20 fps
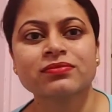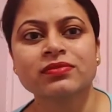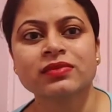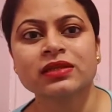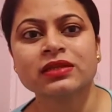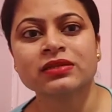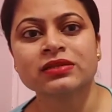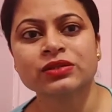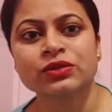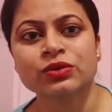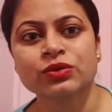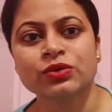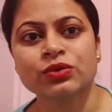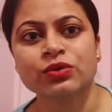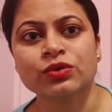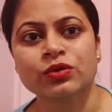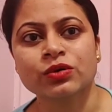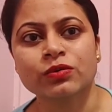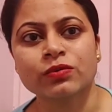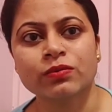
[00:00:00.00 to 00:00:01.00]

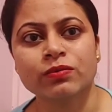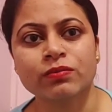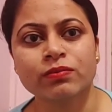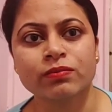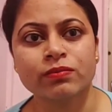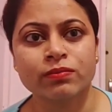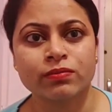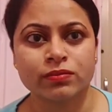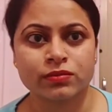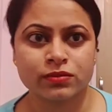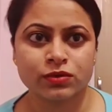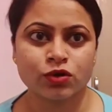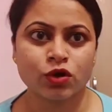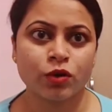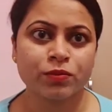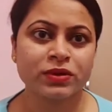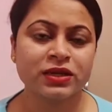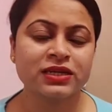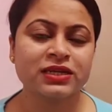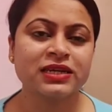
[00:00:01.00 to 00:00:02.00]
So,
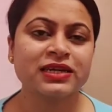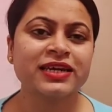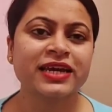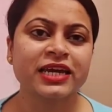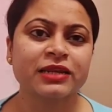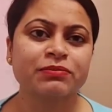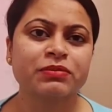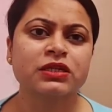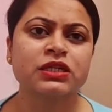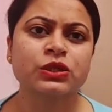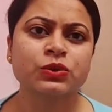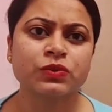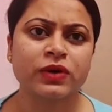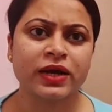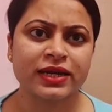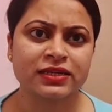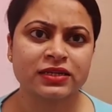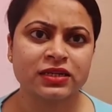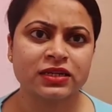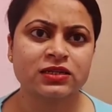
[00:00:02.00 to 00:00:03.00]
comedy can be
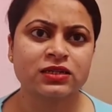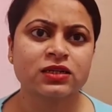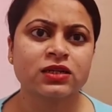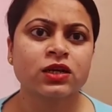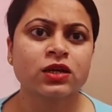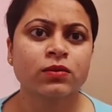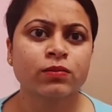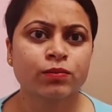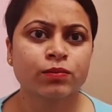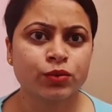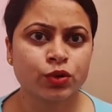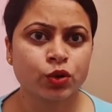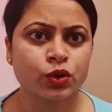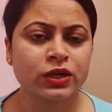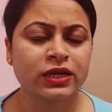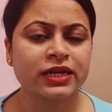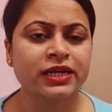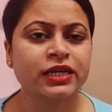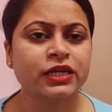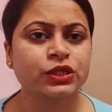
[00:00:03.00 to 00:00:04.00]
divided
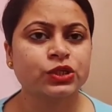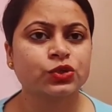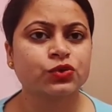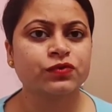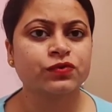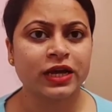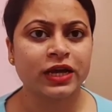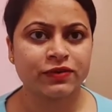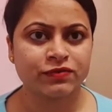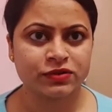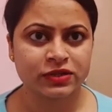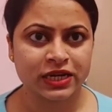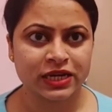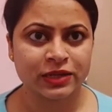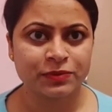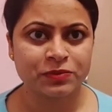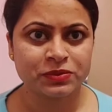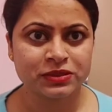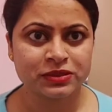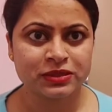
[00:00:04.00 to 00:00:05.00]
broadly into five
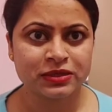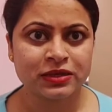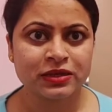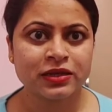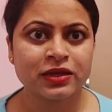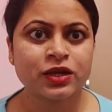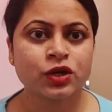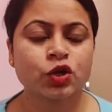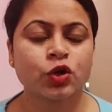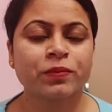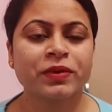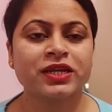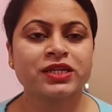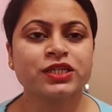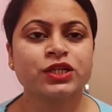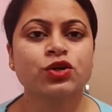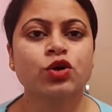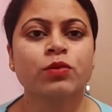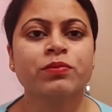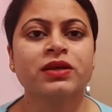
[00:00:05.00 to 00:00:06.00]
types:
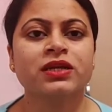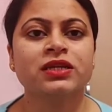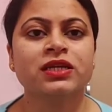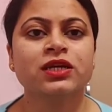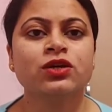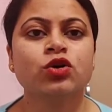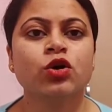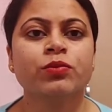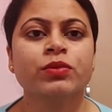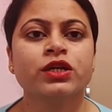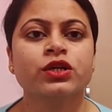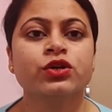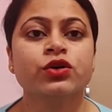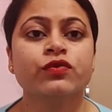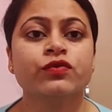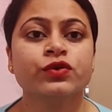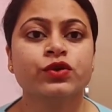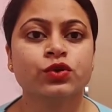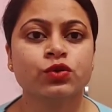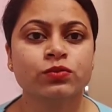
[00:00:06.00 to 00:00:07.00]
romantic comedy, comedy
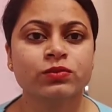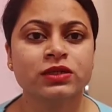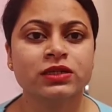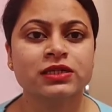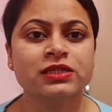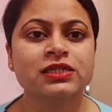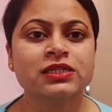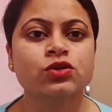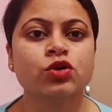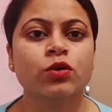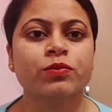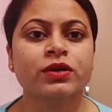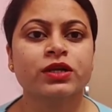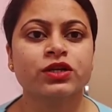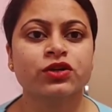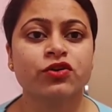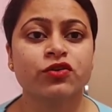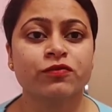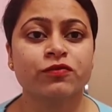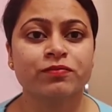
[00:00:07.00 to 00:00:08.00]
of humors,
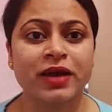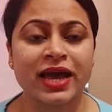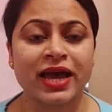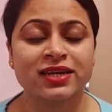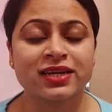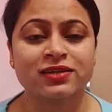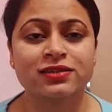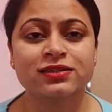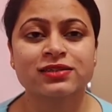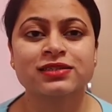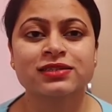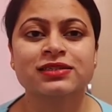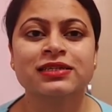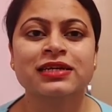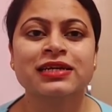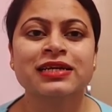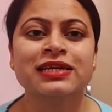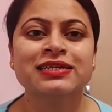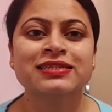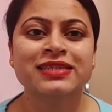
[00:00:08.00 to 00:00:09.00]
comedy of manners,
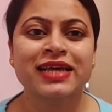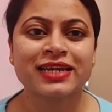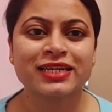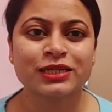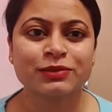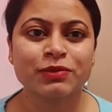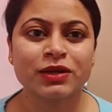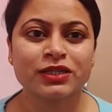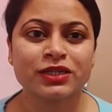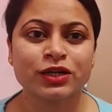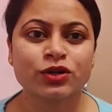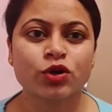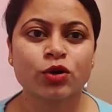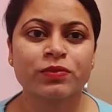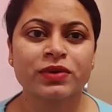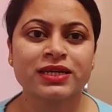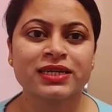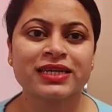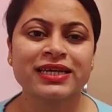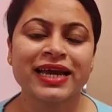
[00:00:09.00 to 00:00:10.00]
sentimental
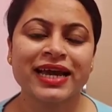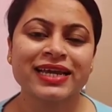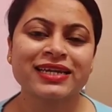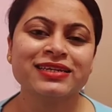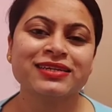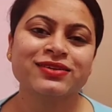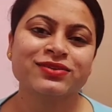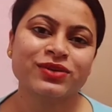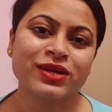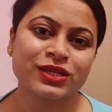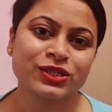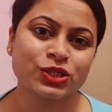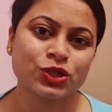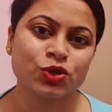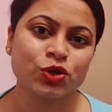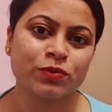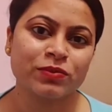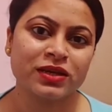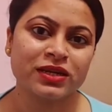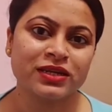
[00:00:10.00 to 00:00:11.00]
comedy, and
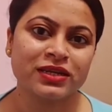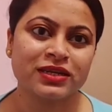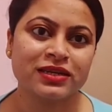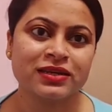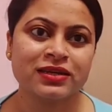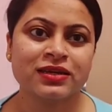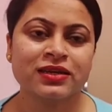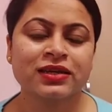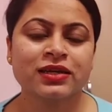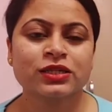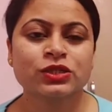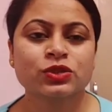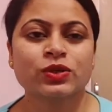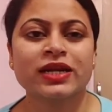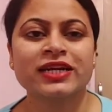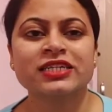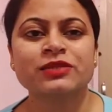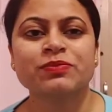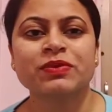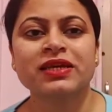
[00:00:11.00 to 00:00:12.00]
tragicomedy. So,
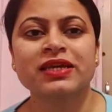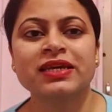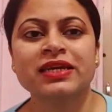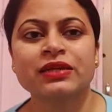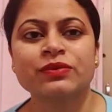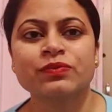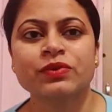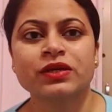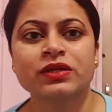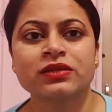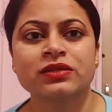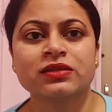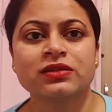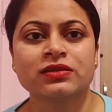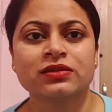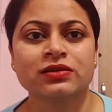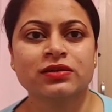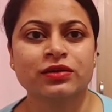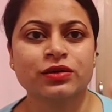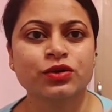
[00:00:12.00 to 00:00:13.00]
let's begin with
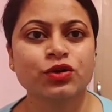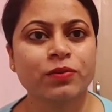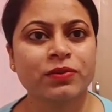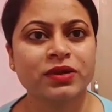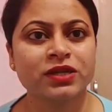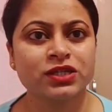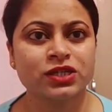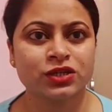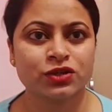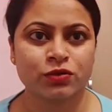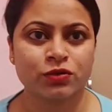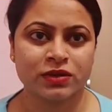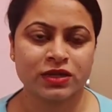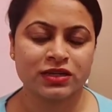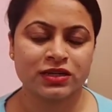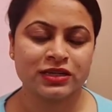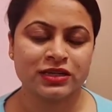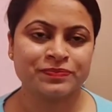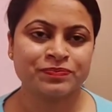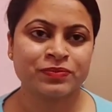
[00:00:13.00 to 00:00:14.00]
the romantic
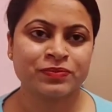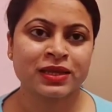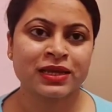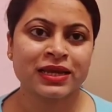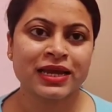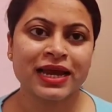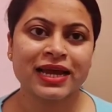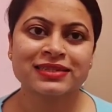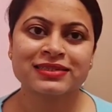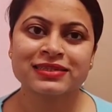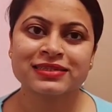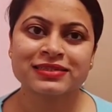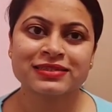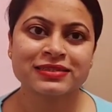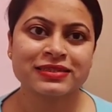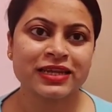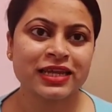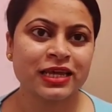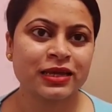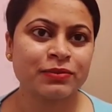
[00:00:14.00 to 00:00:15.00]
comedy. As its
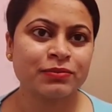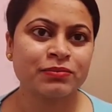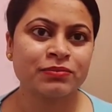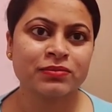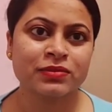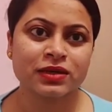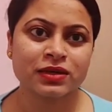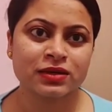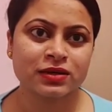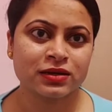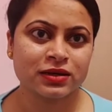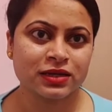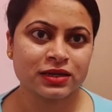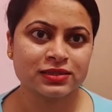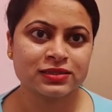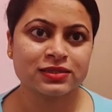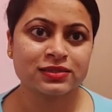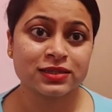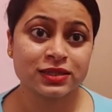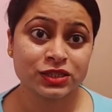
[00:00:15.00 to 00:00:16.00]
name
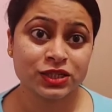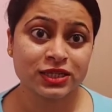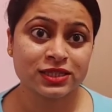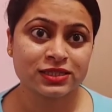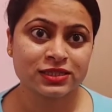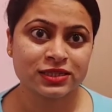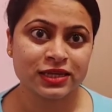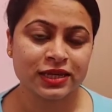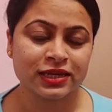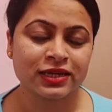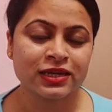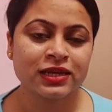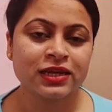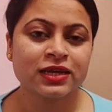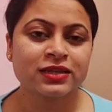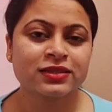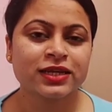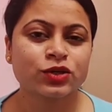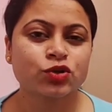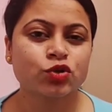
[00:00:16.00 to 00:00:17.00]
is suggesting,
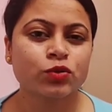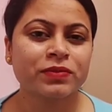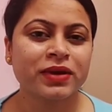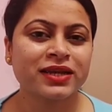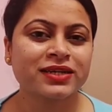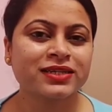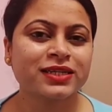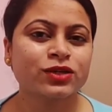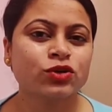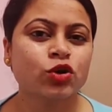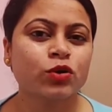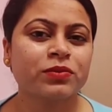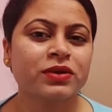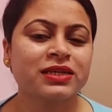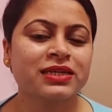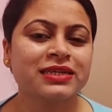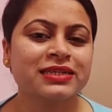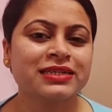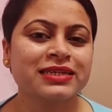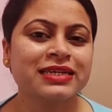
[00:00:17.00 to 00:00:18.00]
that romantic
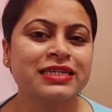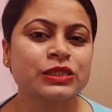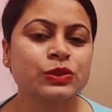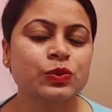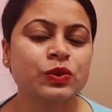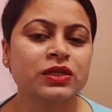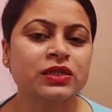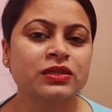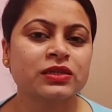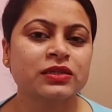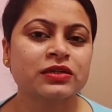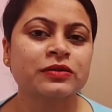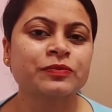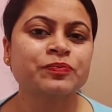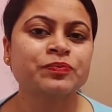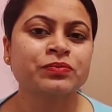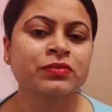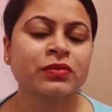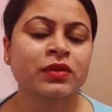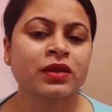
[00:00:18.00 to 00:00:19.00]
comedy deals with the
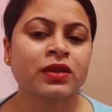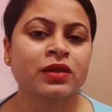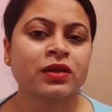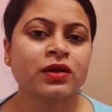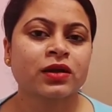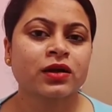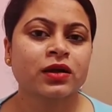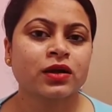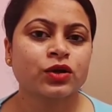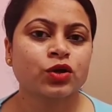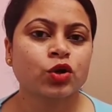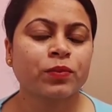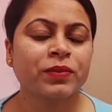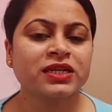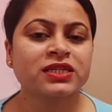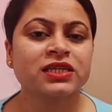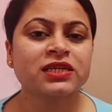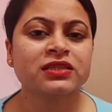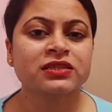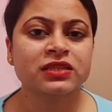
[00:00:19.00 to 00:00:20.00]

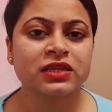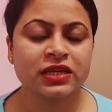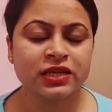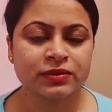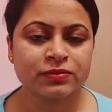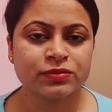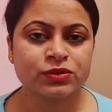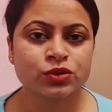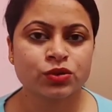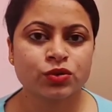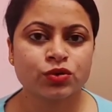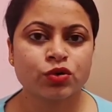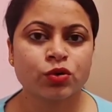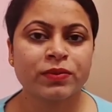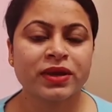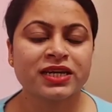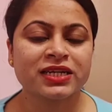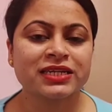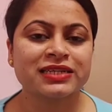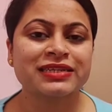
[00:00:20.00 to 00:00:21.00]
romantic themes or
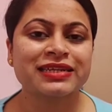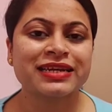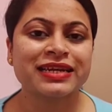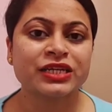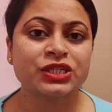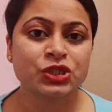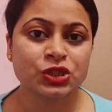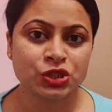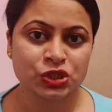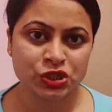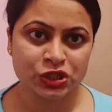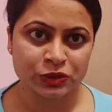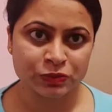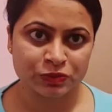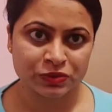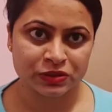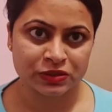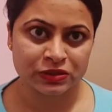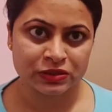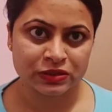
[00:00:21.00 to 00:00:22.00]
romantic
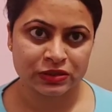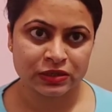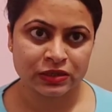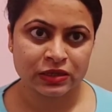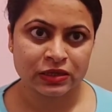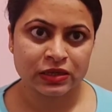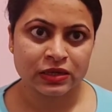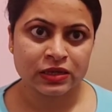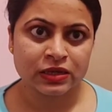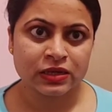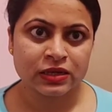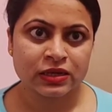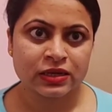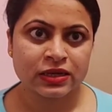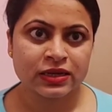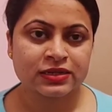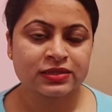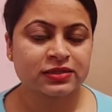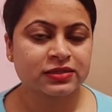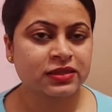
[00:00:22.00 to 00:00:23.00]
relationships.
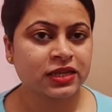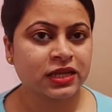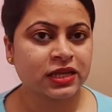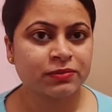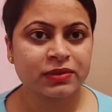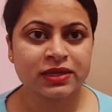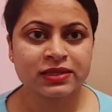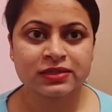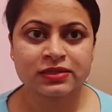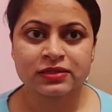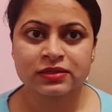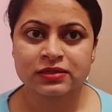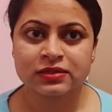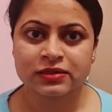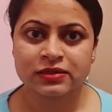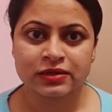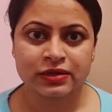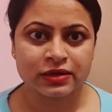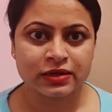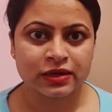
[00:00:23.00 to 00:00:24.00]
Its theme is
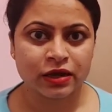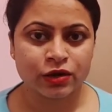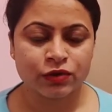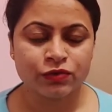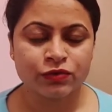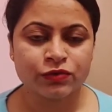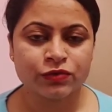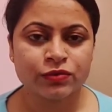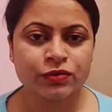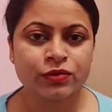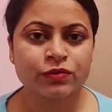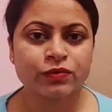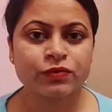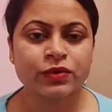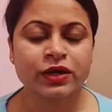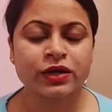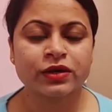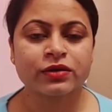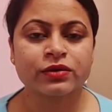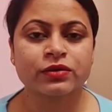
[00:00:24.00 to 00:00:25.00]
love,
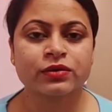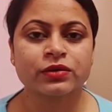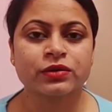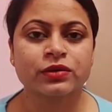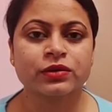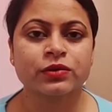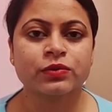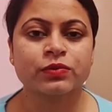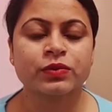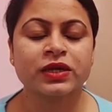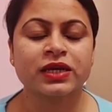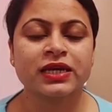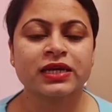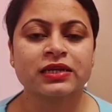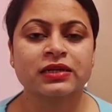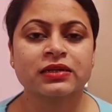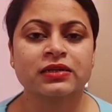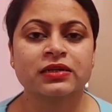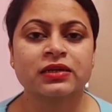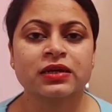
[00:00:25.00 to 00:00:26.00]
where we
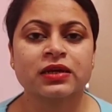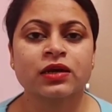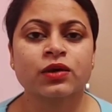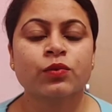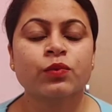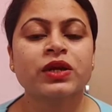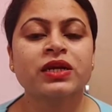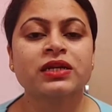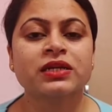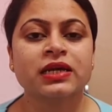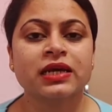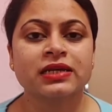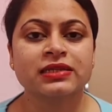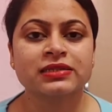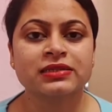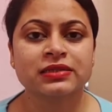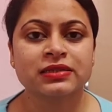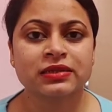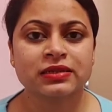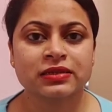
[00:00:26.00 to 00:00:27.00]
can
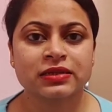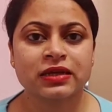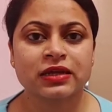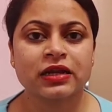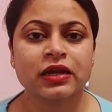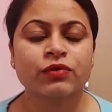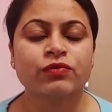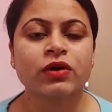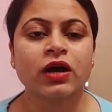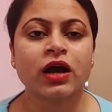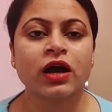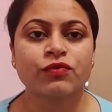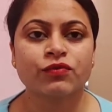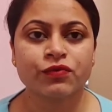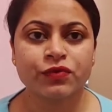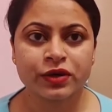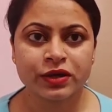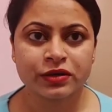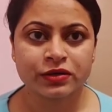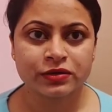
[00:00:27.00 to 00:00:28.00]
witness the love
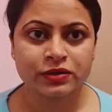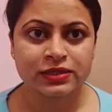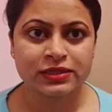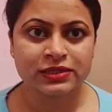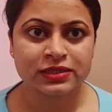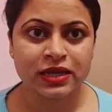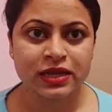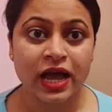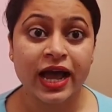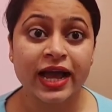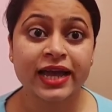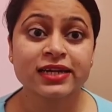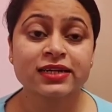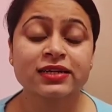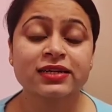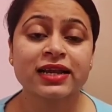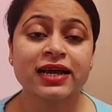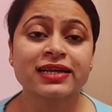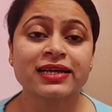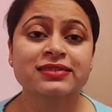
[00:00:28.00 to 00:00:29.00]
affairs,
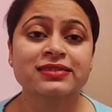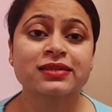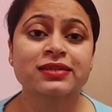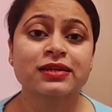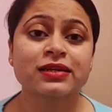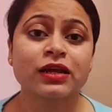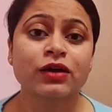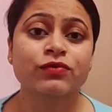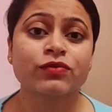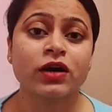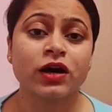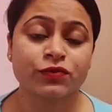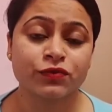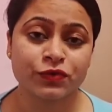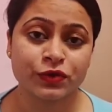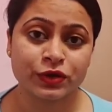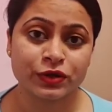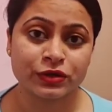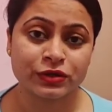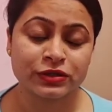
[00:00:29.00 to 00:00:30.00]
idealized love
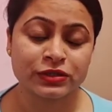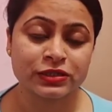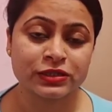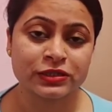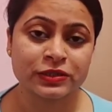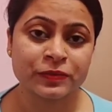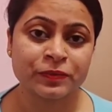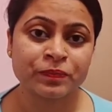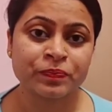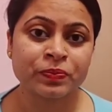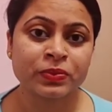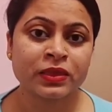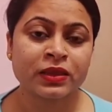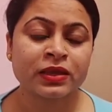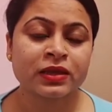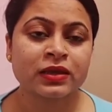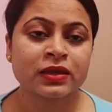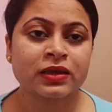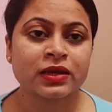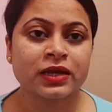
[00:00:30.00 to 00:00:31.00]
affairs,
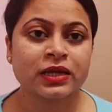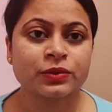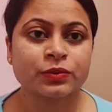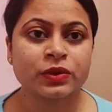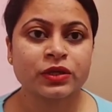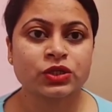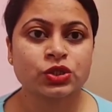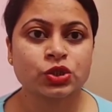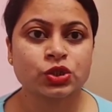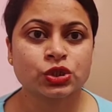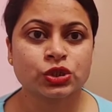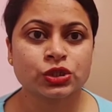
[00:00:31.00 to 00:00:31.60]
in which